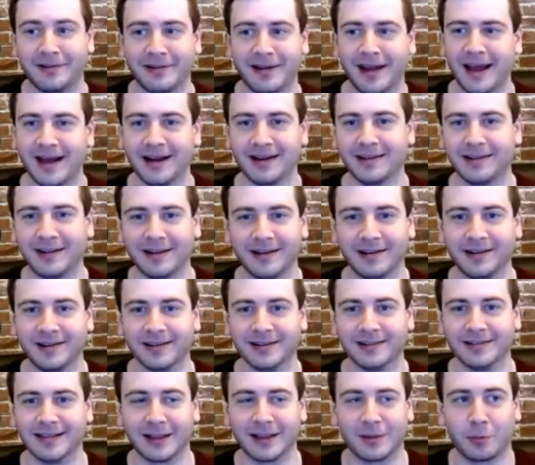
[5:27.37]
And
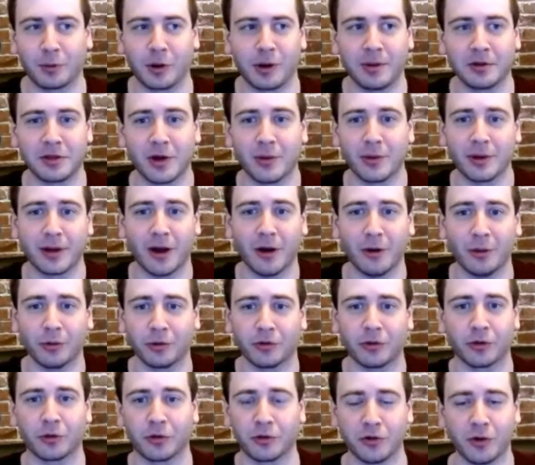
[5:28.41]
that's pretty much how it goes.
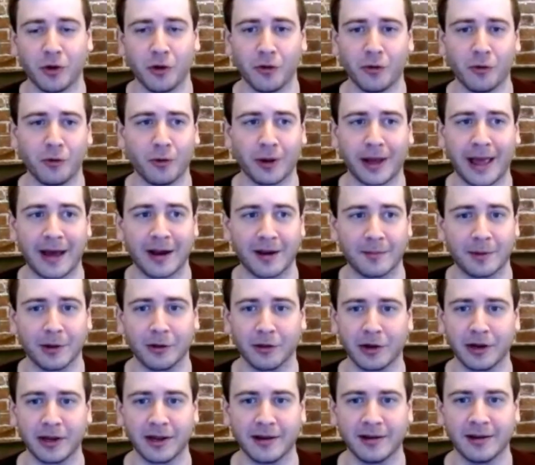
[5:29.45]
There's no
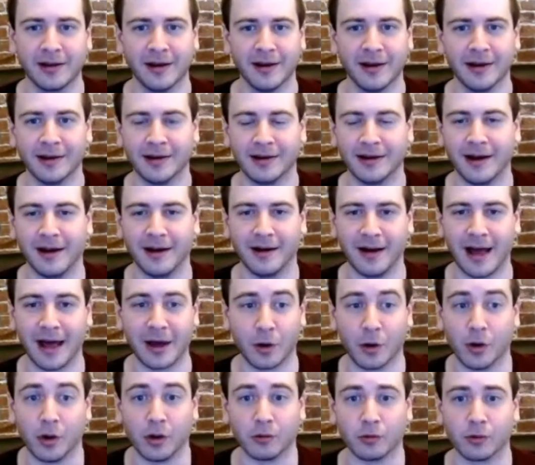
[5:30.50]
accountability at
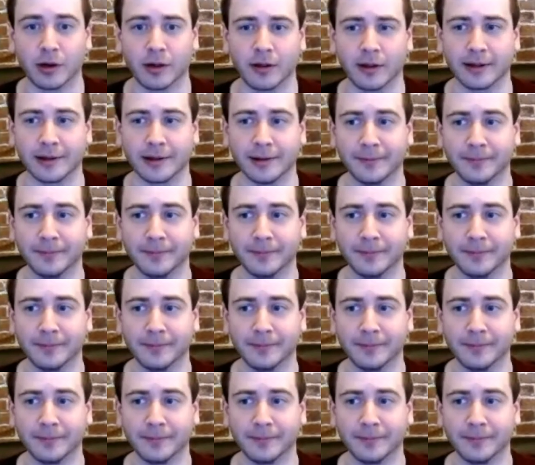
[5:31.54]
all, really.